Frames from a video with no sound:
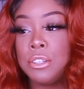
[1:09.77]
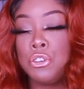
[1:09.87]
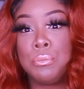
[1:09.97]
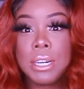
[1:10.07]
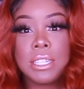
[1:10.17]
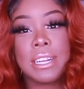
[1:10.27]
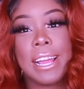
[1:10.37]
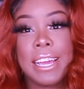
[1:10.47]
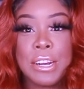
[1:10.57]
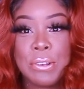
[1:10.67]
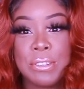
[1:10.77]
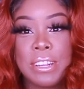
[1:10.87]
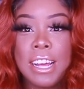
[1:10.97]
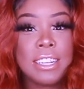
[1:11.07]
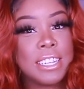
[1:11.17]
too much to handle,
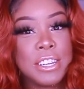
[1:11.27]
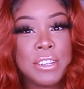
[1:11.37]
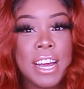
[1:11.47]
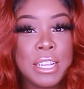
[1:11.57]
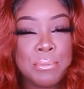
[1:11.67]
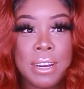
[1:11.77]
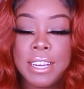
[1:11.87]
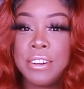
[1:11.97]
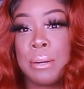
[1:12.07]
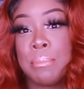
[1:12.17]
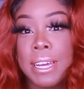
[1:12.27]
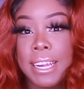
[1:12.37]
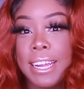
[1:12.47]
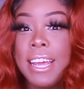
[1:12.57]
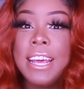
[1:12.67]
and I'll tell you guys why here in a
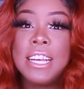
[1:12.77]
minute.